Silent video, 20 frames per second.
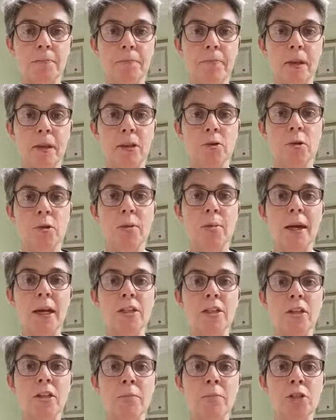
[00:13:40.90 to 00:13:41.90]
Because when you make
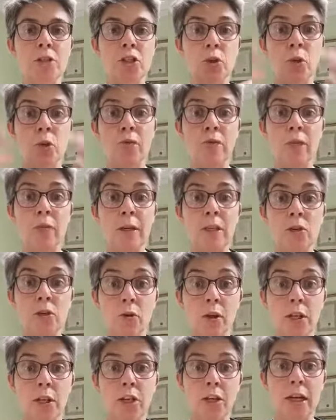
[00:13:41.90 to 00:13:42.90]
assumptions, you go off wee
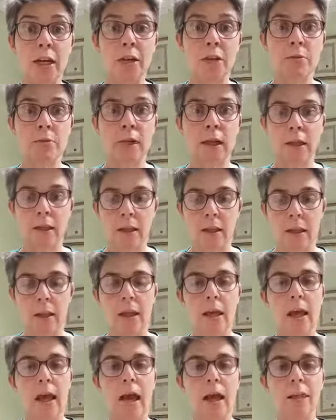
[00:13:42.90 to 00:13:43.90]
stories in your head as well.
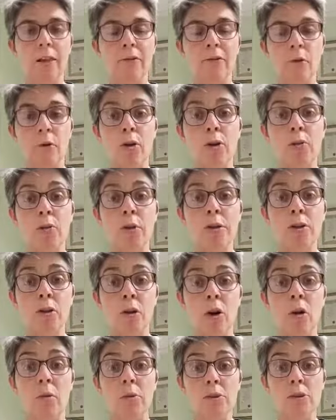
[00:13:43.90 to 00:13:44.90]
And the fourth one is
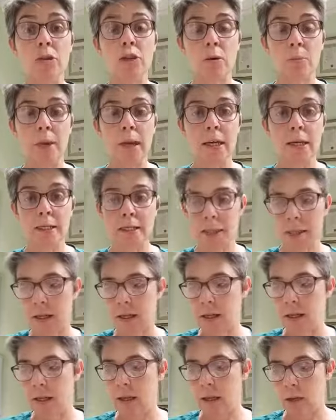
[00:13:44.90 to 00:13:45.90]
always do your best.
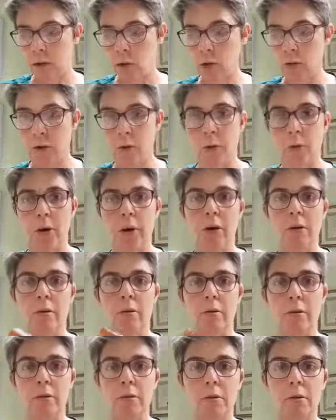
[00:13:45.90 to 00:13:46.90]
So if you want to
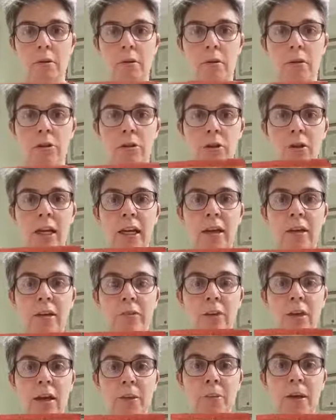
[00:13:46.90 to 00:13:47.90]
do
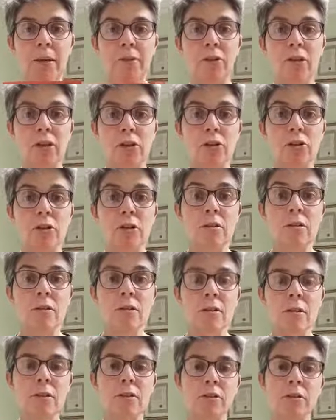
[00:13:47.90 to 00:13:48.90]
if you do
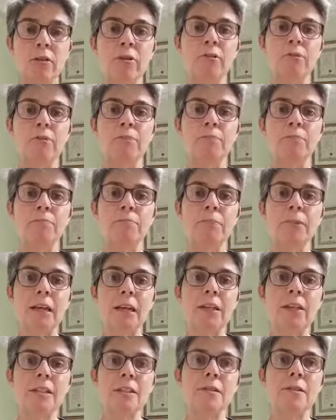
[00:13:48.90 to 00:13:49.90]
sort of
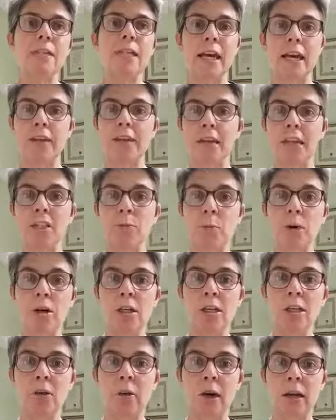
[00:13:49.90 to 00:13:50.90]
take things
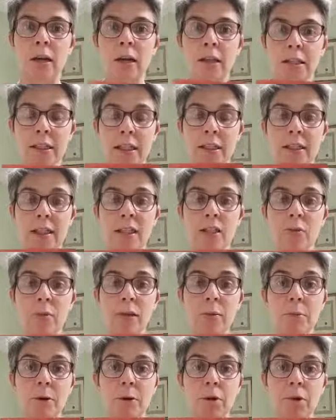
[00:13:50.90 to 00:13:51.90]
personally quite a lot, get this wee
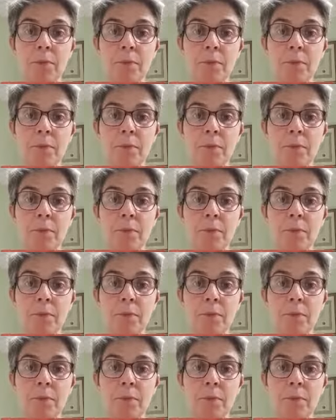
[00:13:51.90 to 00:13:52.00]
book.